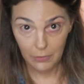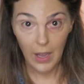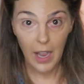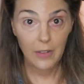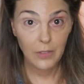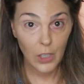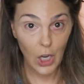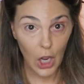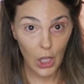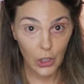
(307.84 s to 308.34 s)

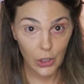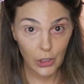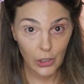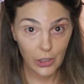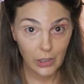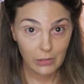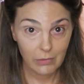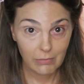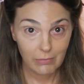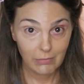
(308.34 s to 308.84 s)

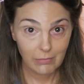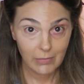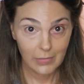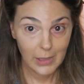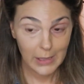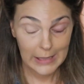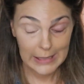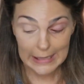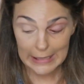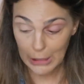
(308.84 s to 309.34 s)
$5
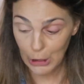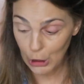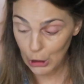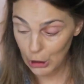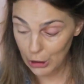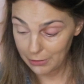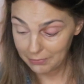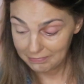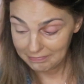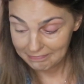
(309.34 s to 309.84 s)

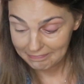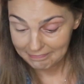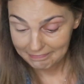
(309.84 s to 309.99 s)
concealer.